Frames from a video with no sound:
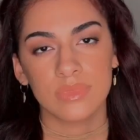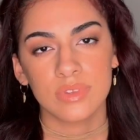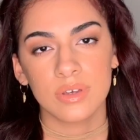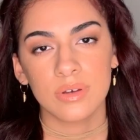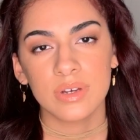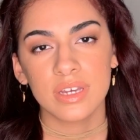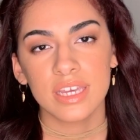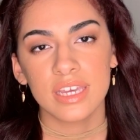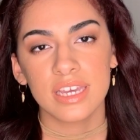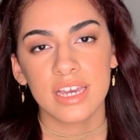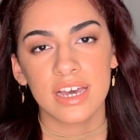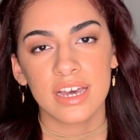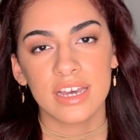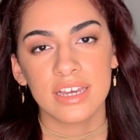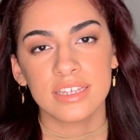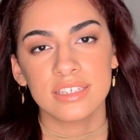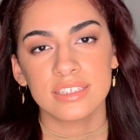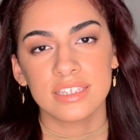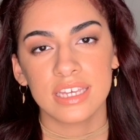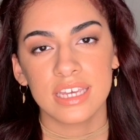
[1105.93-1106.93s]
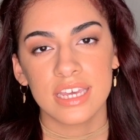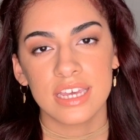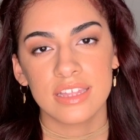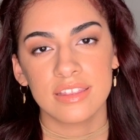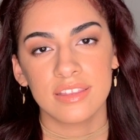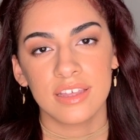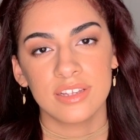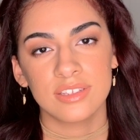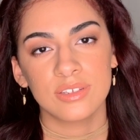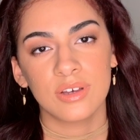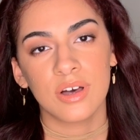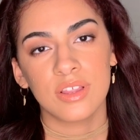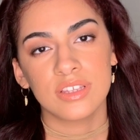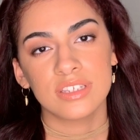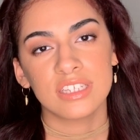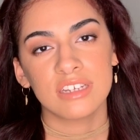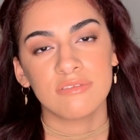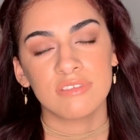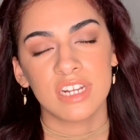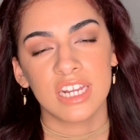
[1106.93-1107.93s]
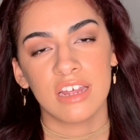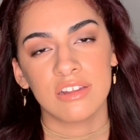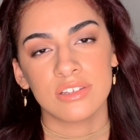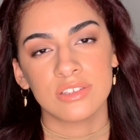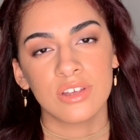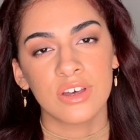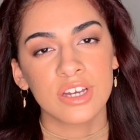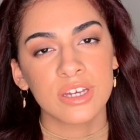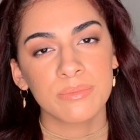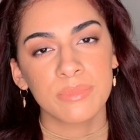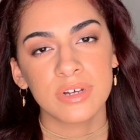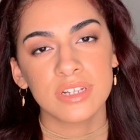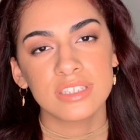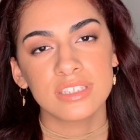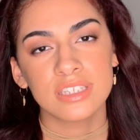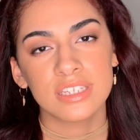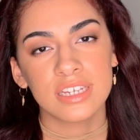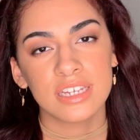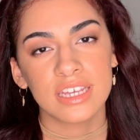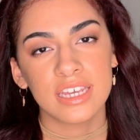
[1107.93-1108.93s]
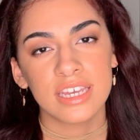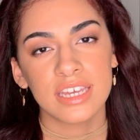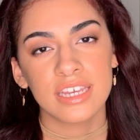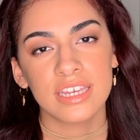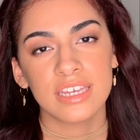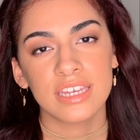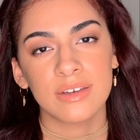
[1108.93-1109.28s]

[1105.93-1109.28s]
Okay guys, and that's all the stuff that I had to talk about today.